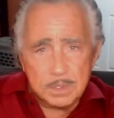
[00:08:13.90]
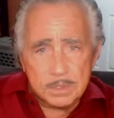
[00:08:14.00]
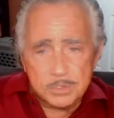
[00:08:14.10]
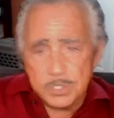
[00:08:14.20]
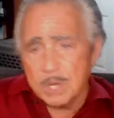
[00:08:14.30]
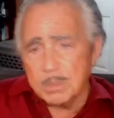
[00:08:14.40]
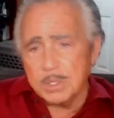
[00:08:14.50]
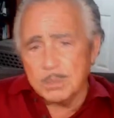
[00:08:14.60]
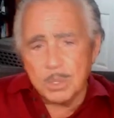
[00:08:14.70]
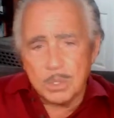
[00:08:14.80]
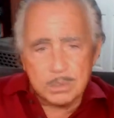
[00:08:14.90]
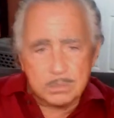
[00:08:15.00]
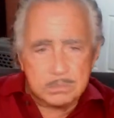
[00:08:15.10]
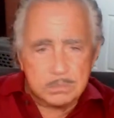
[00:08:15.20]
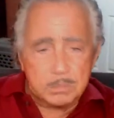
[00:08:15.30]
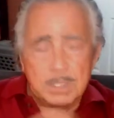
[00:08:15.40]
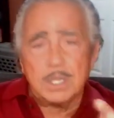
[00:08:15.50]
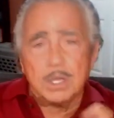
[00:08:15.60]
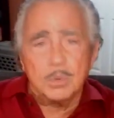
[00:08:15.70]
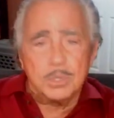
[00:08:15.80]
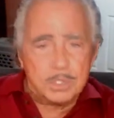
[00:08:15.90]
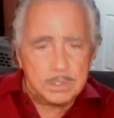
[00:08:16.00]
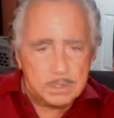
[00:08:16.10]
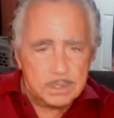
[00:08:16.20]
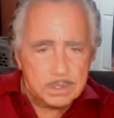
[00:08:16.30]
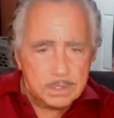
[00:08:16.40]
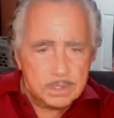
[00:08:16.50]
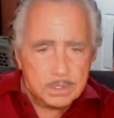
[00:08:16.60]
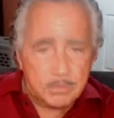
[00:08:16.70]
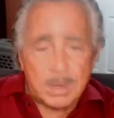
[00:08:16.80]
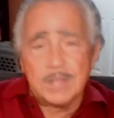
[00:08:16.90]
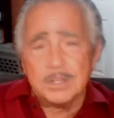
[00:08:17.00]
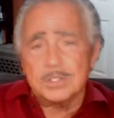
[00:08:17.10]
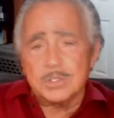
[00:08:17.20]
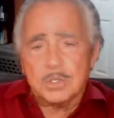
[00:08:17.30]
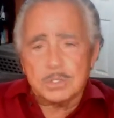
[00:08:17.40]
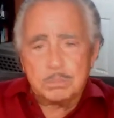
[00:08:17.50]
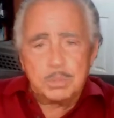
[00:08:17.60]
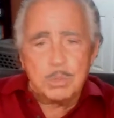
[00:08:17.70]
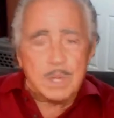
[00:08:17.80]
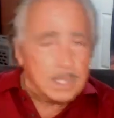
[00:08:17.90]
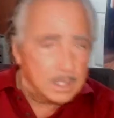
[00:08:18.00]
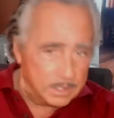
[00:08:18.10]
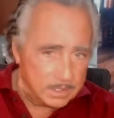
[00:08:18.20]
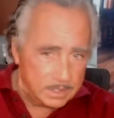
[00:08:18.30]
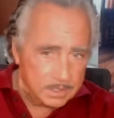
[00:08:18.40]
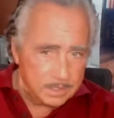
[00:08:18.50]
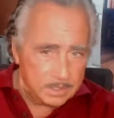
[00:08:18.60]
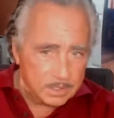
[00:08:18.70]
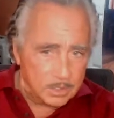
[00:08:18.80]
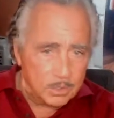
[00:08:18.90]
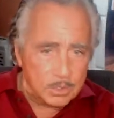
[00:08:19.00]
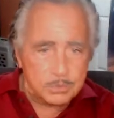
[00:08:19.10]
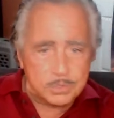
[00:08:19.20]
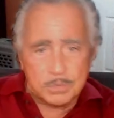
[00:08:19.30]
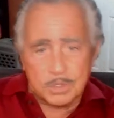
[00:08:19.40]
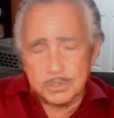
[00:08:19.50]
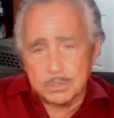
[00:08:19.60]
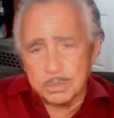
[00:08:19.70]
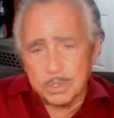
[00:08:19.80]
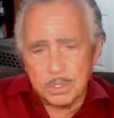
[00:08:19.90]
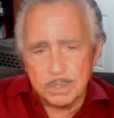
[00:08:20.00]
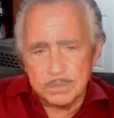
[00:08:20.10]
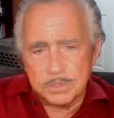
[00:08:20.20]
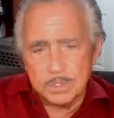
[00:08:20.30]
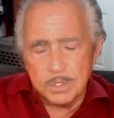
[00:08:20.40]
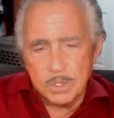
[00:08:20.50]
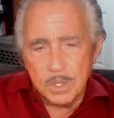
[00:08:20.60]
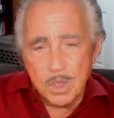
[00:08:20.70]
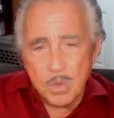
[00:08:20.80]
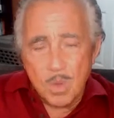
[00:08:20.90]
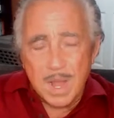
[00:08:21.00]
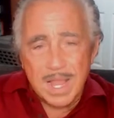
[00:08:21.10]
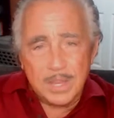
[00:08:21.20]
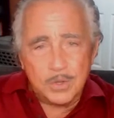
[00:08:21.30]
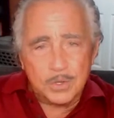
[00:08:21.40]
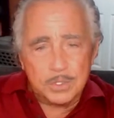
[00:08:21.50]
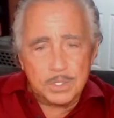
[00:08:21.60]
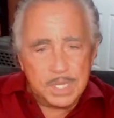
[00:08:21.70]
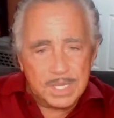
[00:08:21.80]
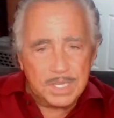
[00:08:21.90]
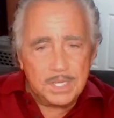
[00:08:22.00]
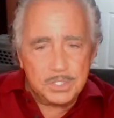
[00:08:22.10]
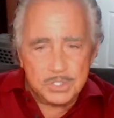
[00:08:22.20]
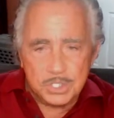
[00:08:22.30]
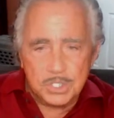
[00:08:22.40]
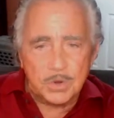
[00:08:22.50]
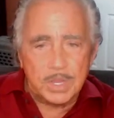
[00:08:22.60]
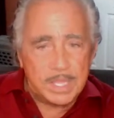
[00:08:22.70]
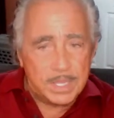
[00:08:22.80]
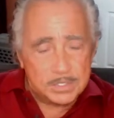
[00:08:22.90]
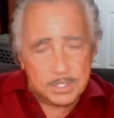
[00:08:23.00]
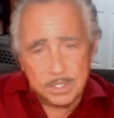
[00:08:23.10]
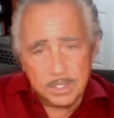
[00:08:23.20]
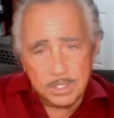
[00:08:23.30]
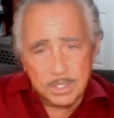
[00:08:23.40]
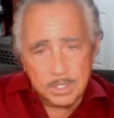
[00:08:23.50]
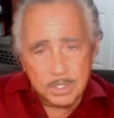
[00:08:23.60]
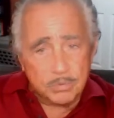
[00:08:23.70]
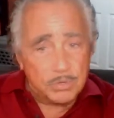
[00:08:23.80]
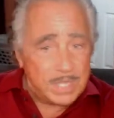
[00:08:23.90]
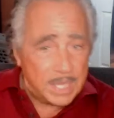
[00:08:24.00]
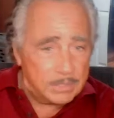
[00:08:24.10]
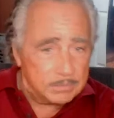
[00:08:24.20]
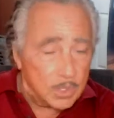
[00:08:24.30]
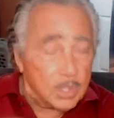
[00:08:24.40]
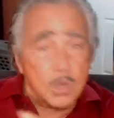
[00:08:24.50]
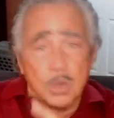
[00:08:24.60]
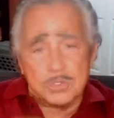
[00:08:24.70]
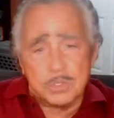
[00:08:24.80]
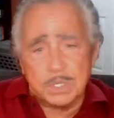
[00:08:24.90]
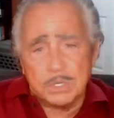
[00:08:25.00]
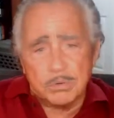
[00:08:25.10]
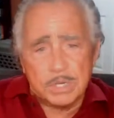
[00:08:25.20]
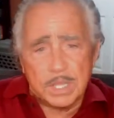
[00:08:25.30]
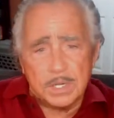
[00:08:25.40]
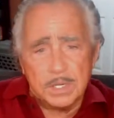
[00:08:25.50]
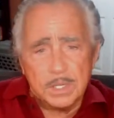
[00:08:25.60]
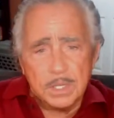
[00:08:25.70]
chairman of the board, the big kahuna, grand exalted poobah, and a whole host of other superlatives, why couldn't he, she, or it create, or cause to be created,